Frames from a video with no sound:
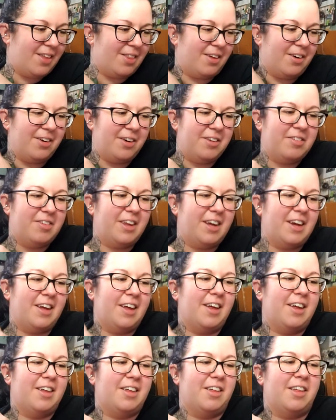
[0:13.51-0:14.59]
there is like
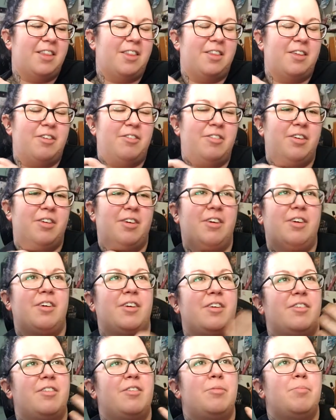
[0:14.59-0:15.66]
this
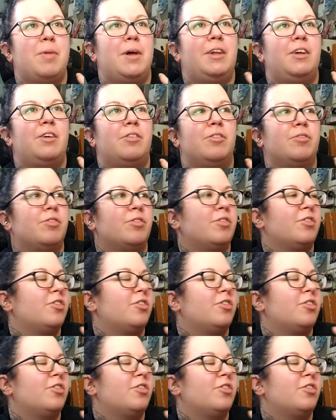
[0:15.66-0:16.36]
smell of